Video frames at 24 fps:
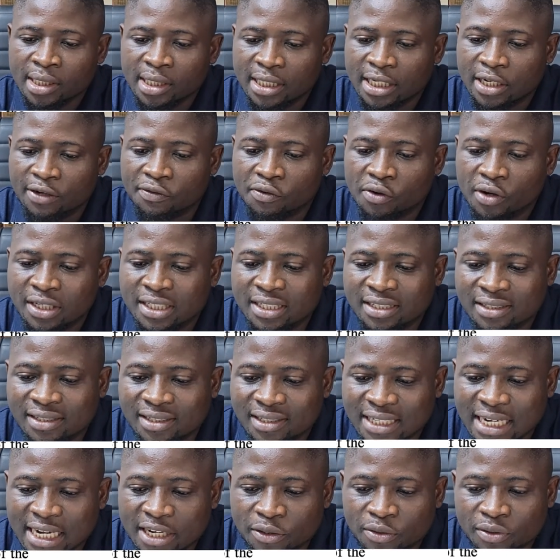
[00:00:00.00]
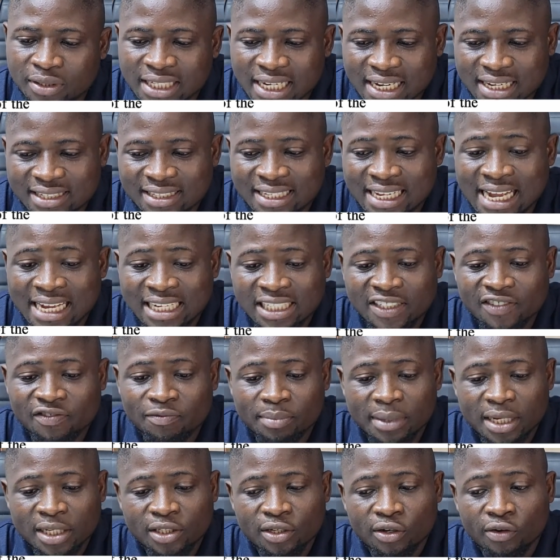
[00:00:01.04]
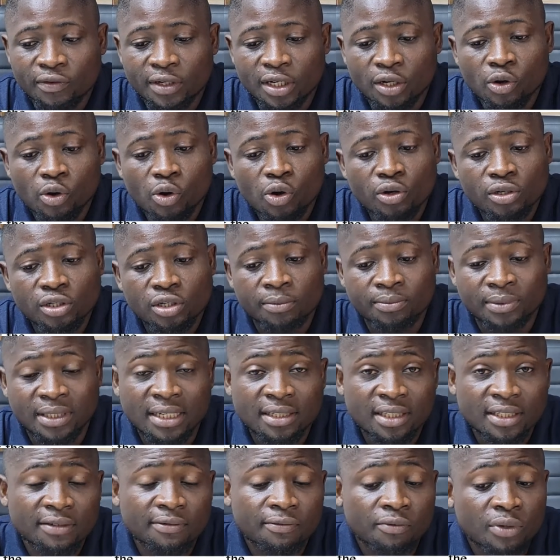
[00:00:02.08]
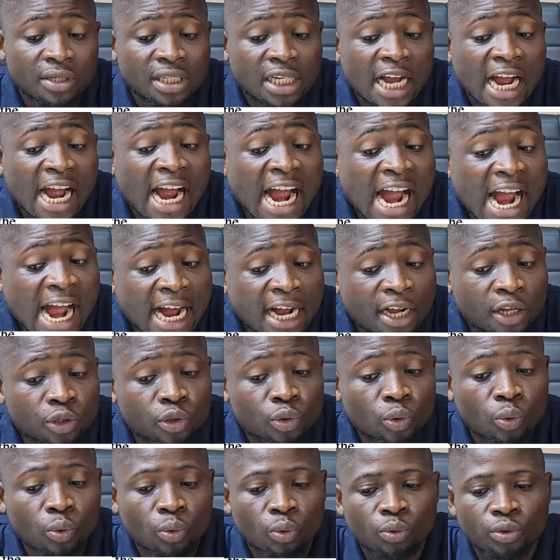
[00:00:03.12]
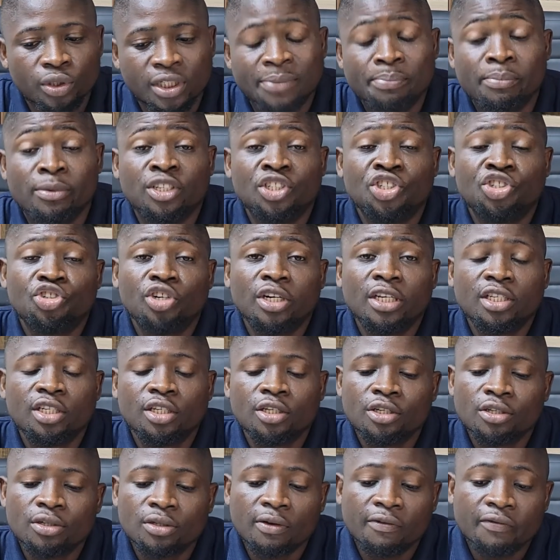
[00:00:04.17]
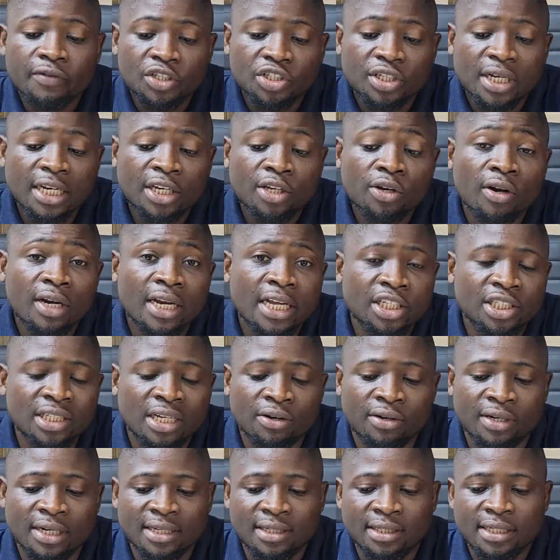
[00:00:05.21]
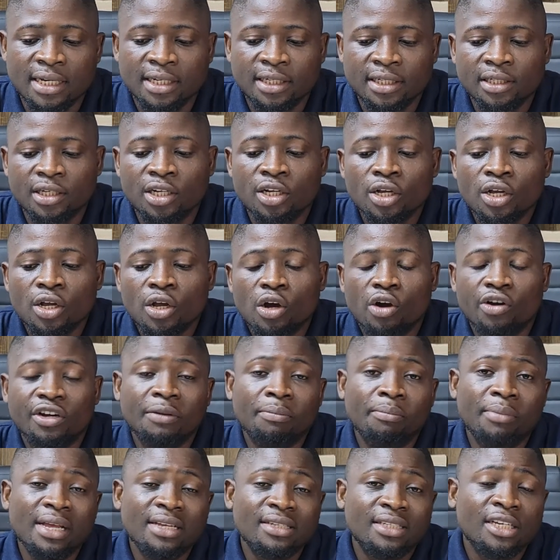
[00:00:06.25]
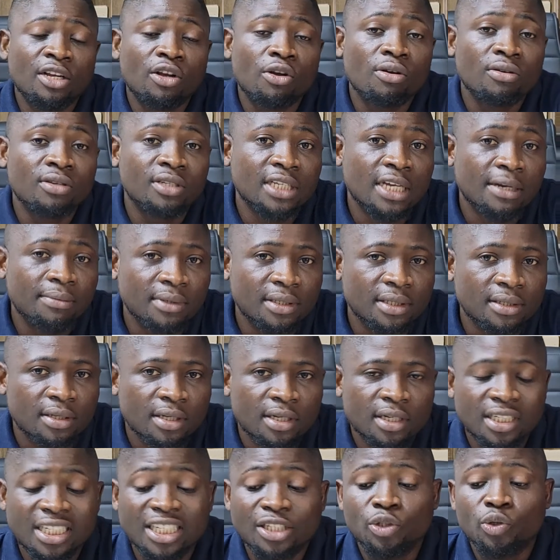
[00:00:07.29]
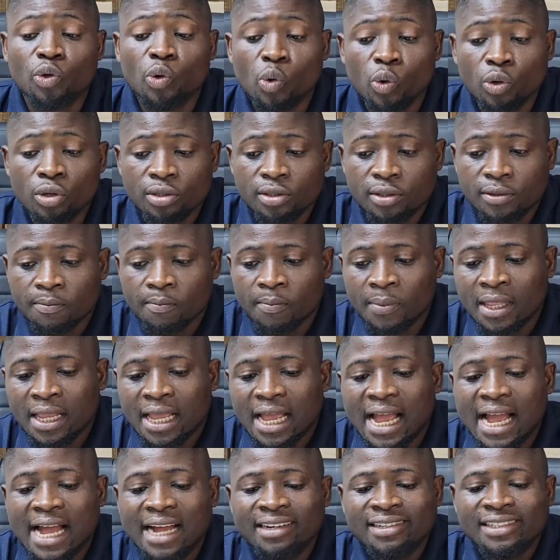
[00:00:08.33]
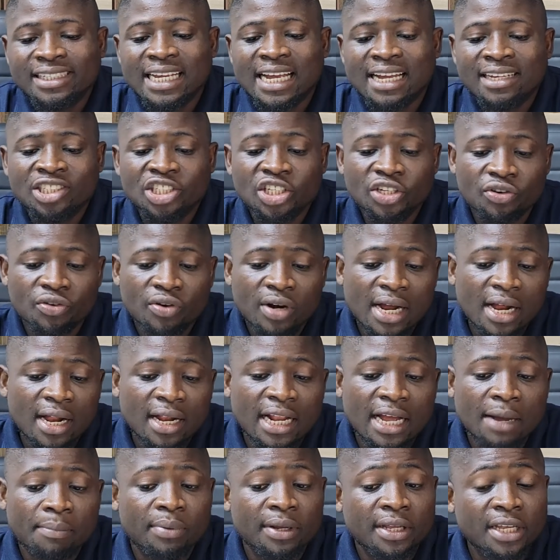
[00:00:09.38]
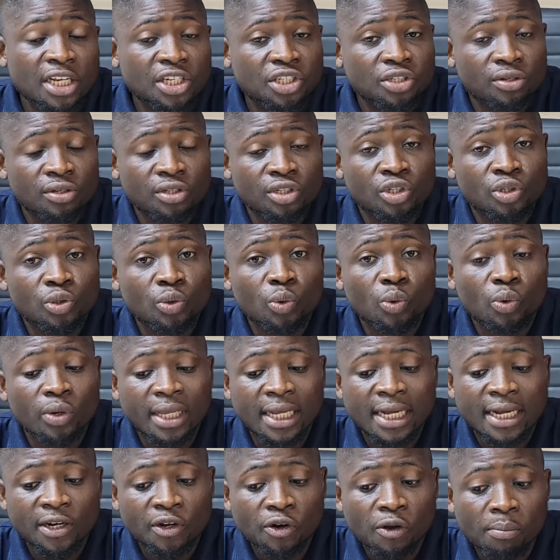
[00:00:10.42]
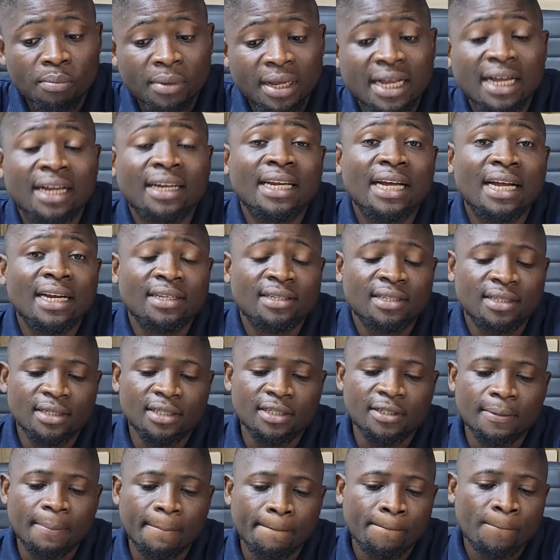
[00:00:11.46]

Then of course, it is designed to test the achievement of the course objective, which are to demonstrate sufficient knowledge and understanding of the basic concepts, the tools, and their general applications to economic analysis